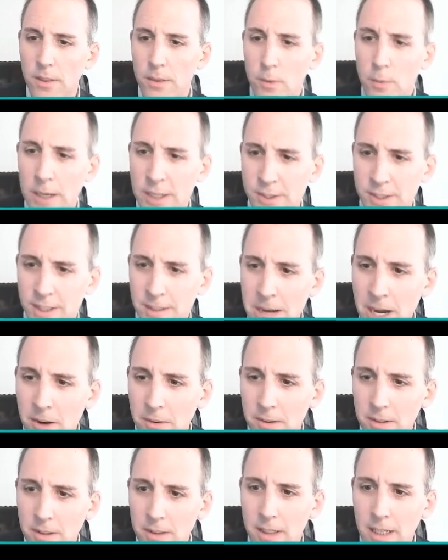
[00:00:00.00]
Question
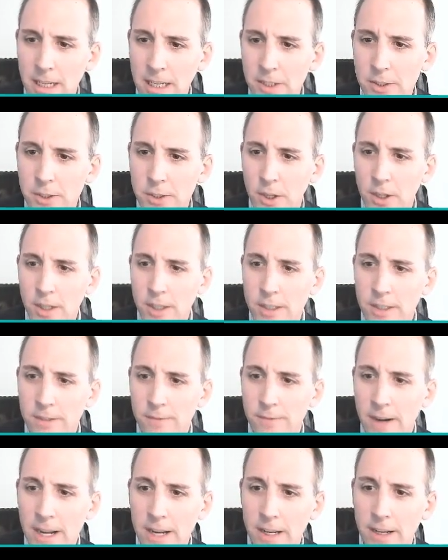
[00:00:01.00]
about getting started to
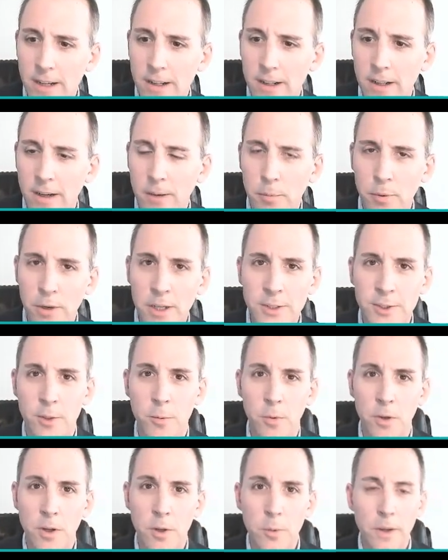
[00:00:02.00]
find an appraiser to
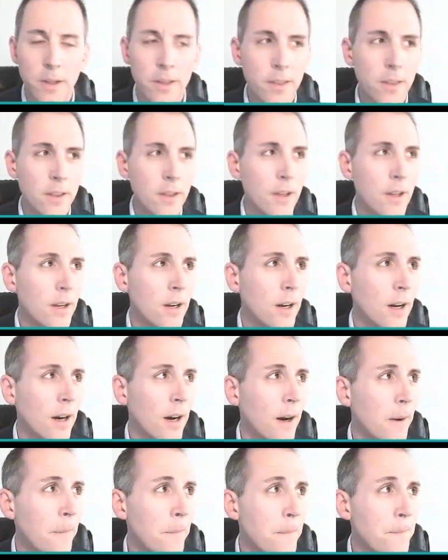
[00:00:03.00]
work with.
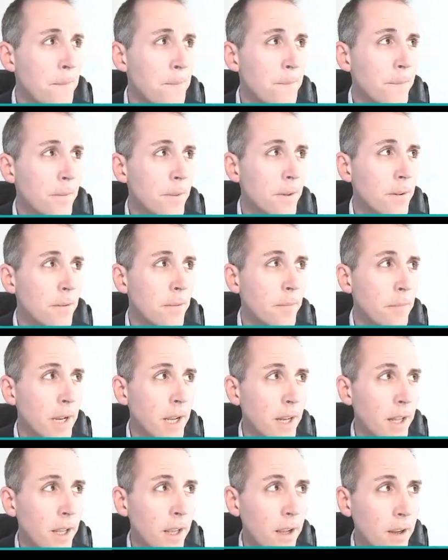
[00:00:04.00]

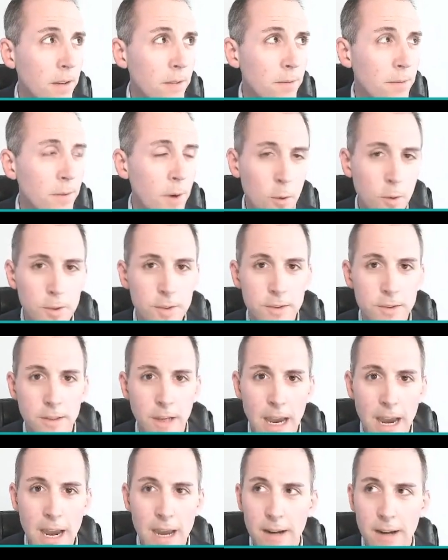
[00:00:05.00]
Meeting folks
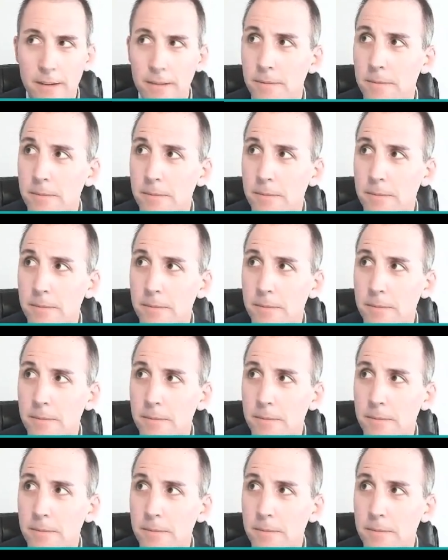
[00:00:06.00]
at